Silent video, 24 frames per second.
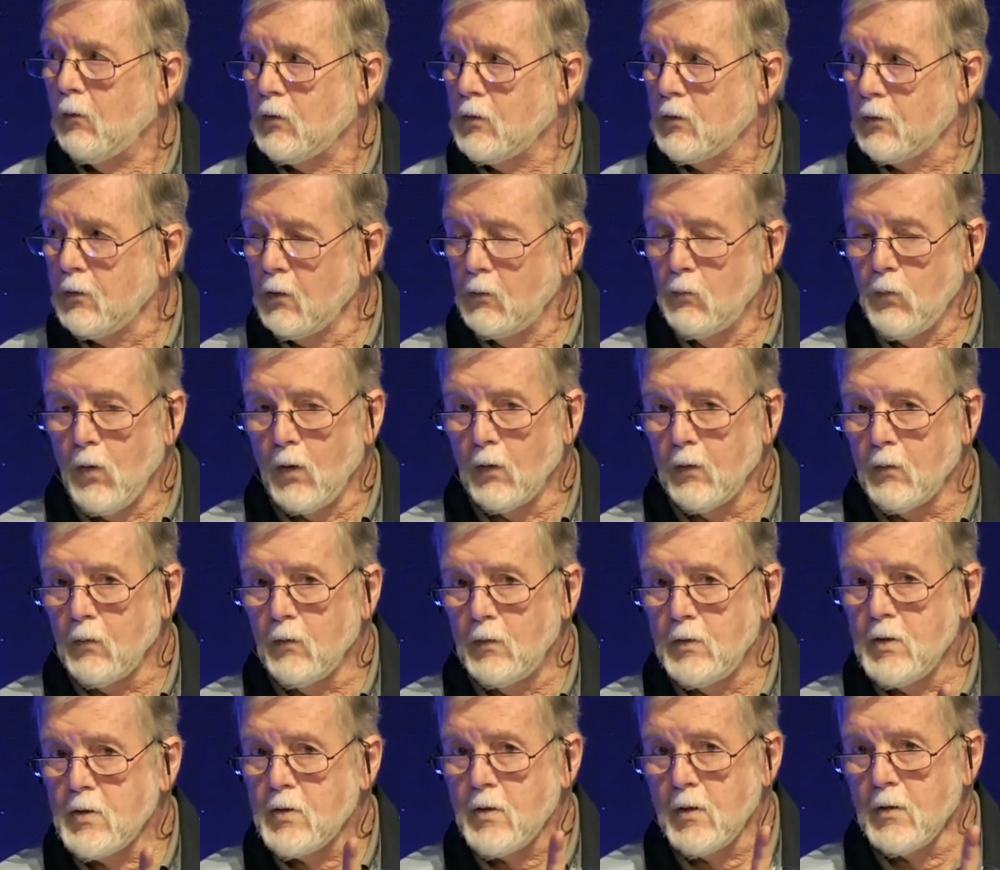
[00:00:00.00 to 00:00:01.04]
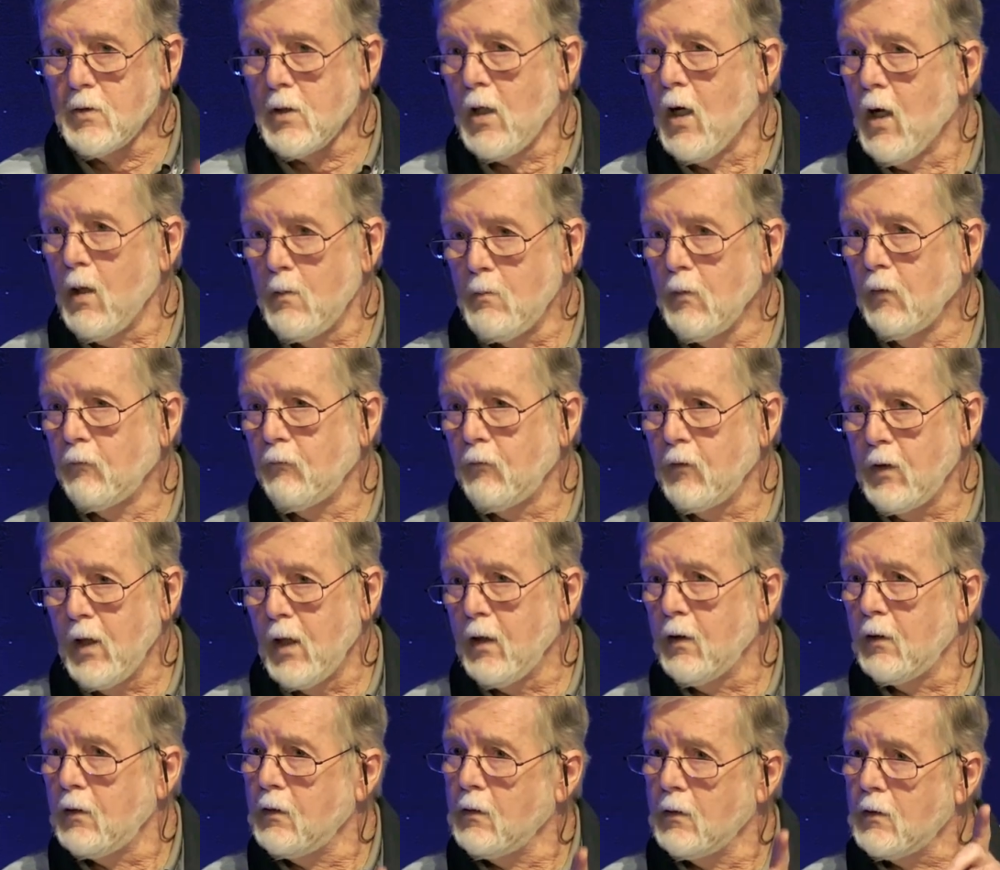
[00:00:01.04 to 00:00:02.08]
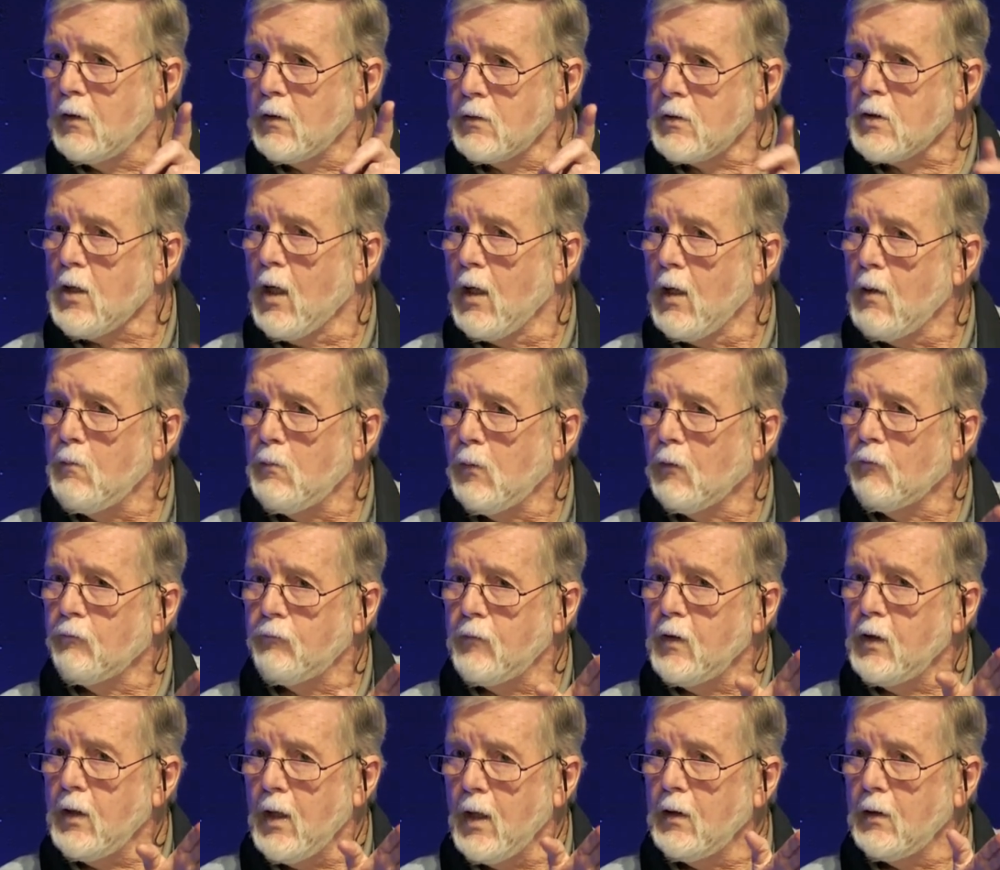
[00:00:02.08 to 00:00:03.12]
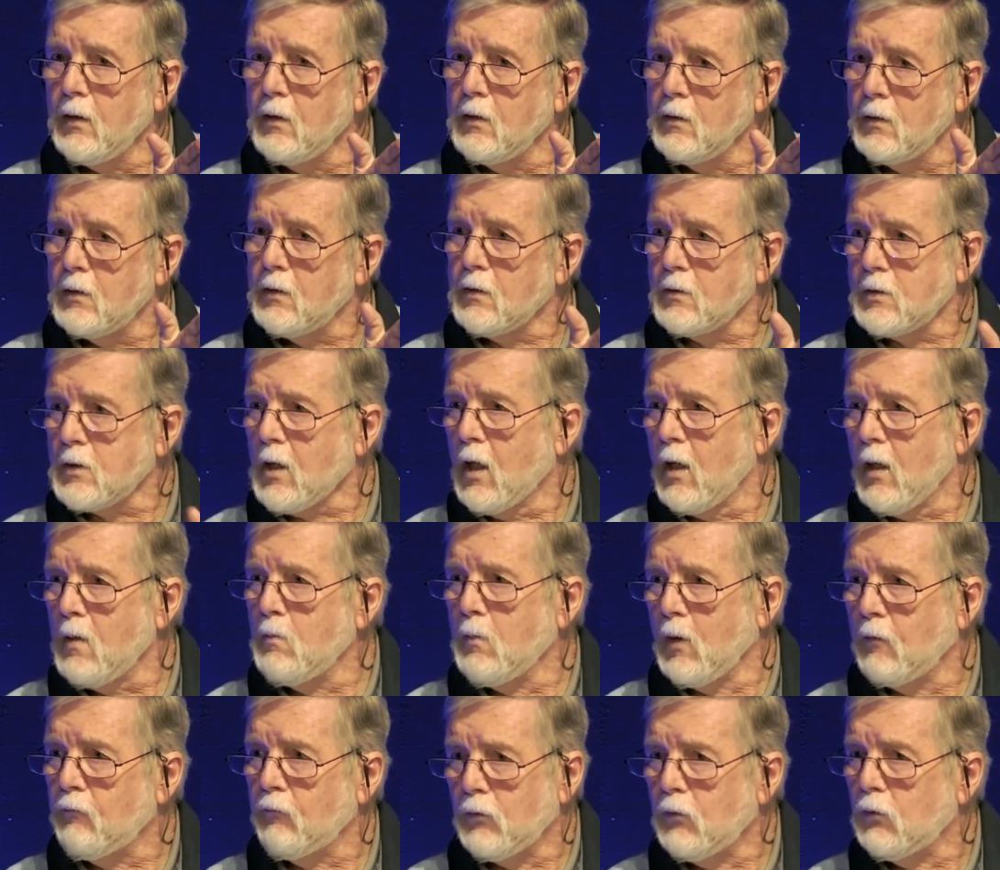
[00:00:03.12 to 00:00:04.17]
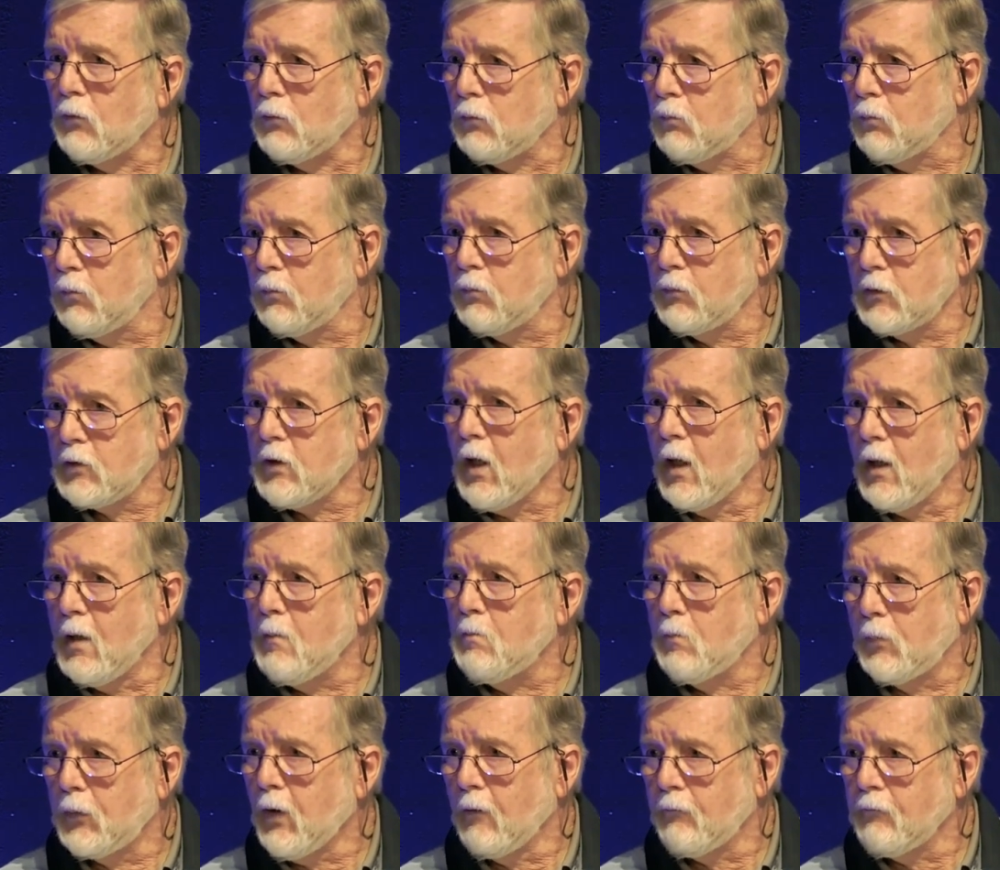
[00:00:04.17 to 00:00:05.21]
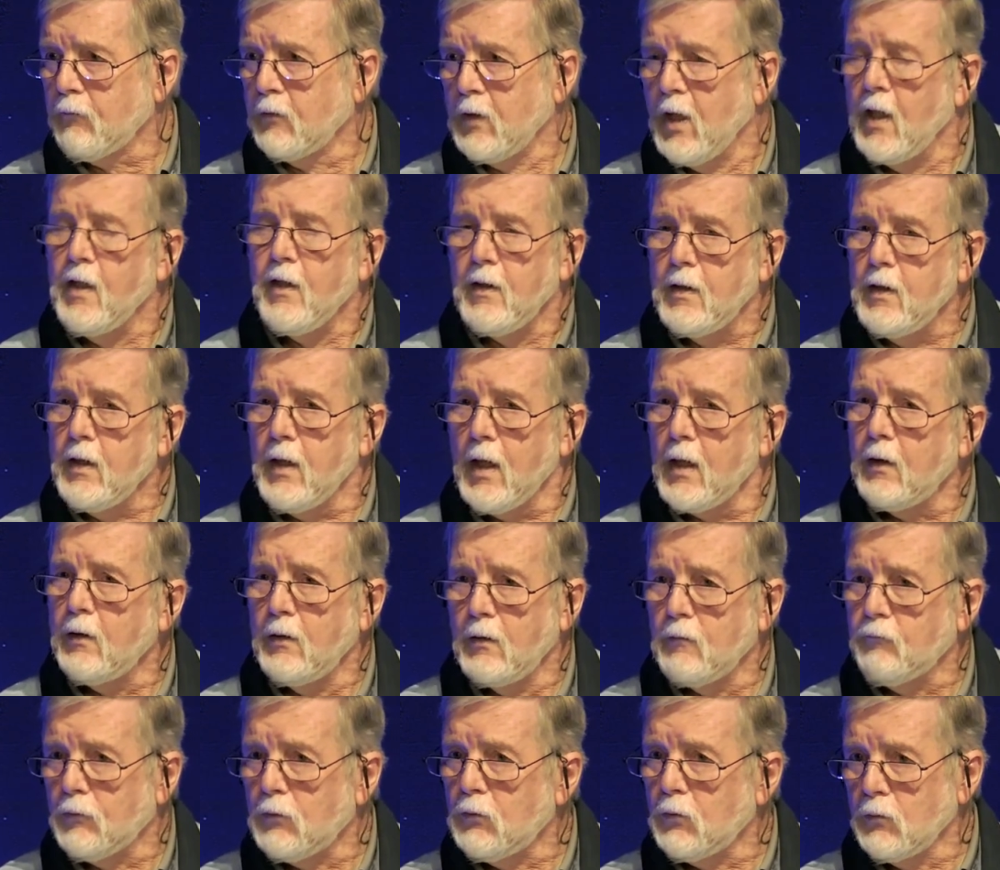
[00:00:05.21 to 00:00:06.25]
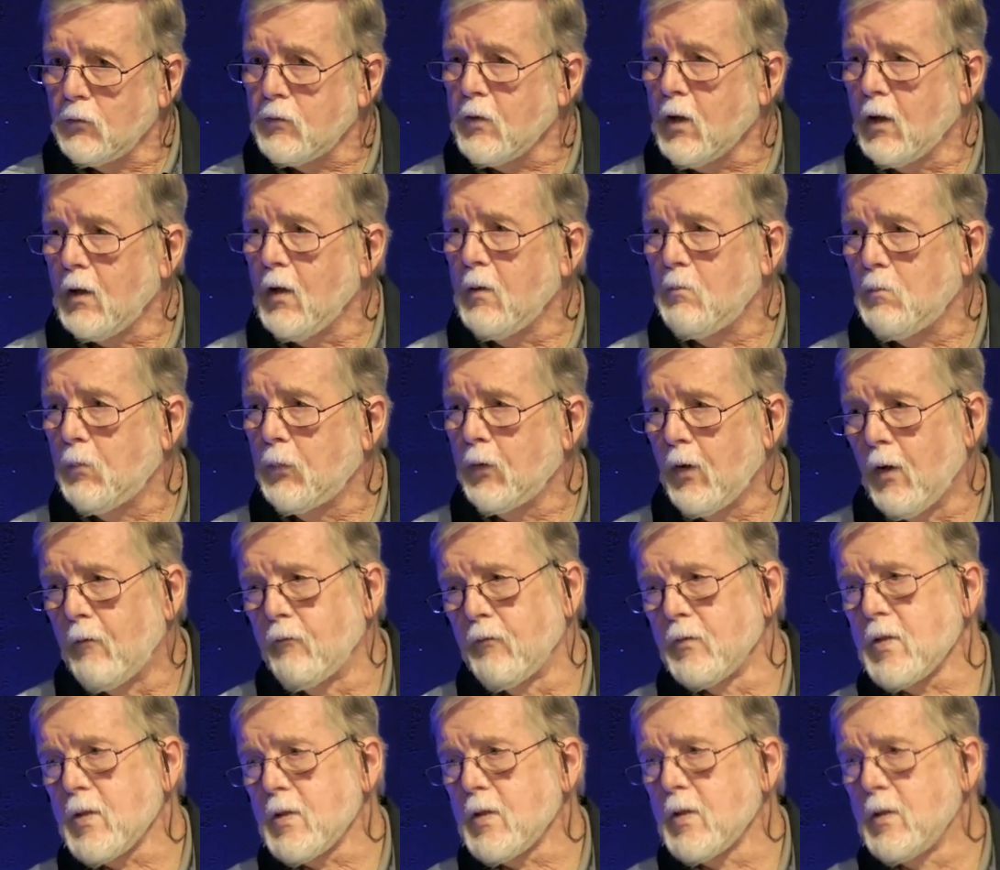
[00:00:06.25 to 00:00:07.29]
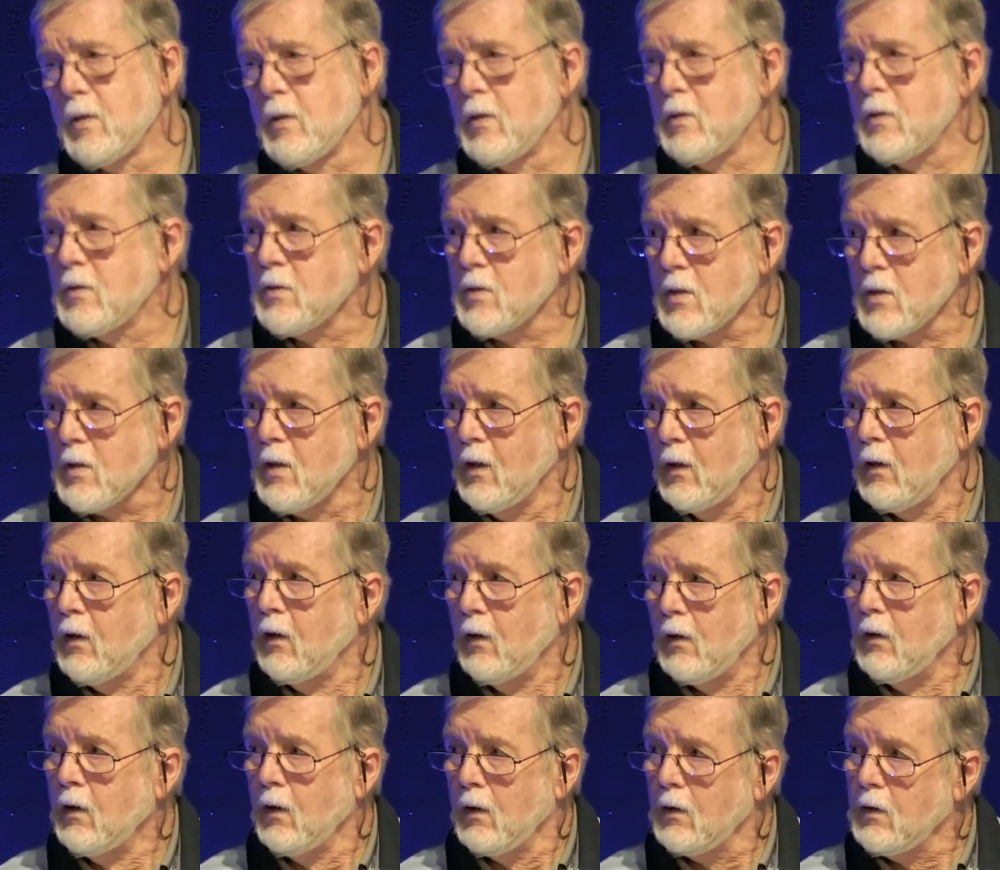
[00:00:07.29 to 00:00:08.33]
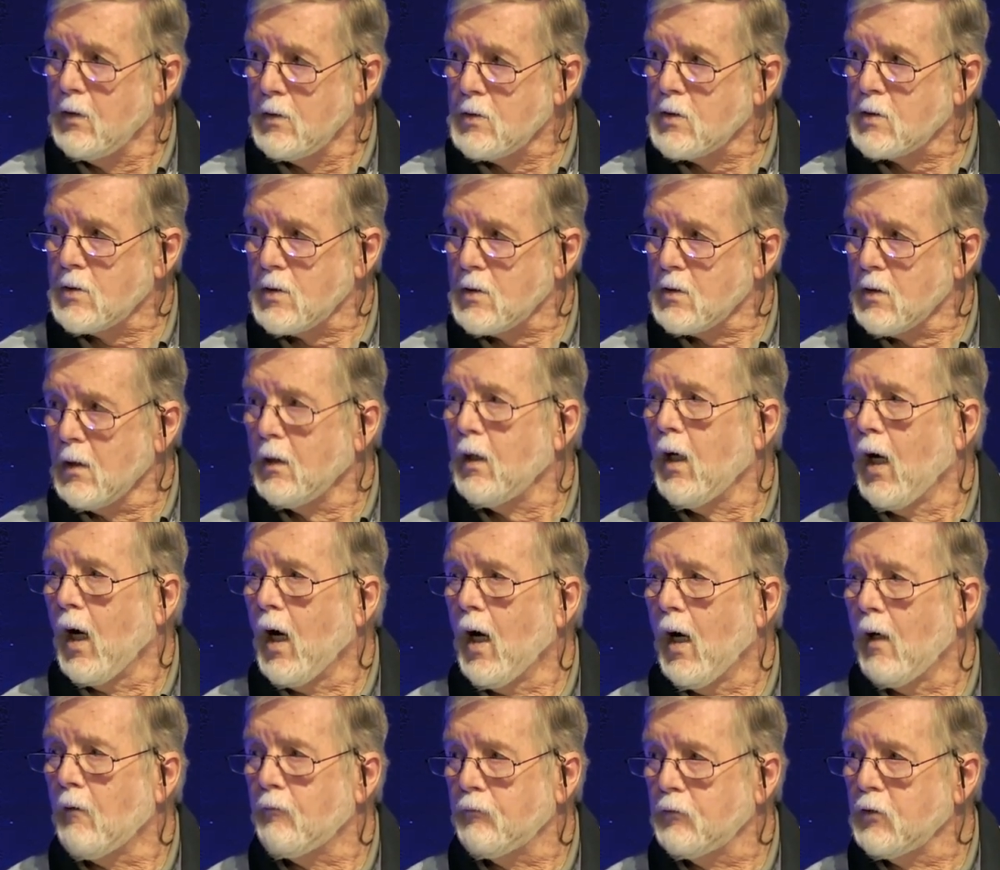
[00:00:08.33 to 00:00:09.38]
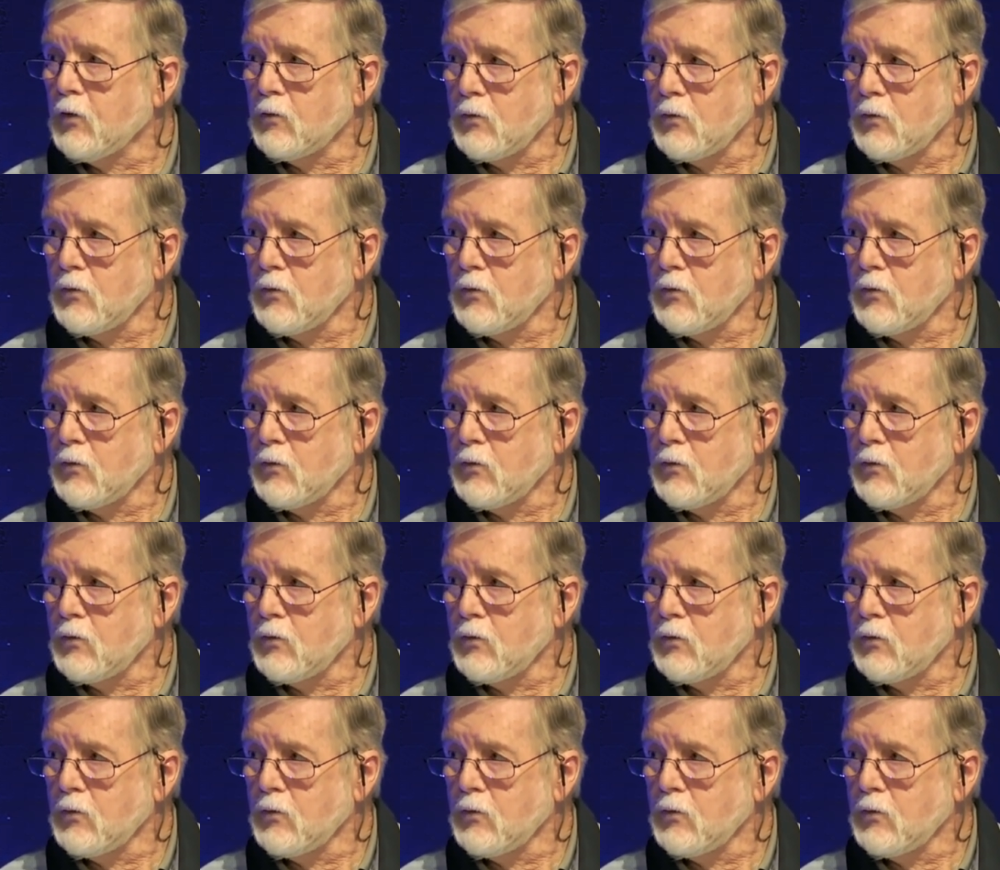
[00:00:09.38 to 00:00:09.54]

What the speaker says: So what is the time of the end? The time of the end, the time of all time, the end of all time prophecies is after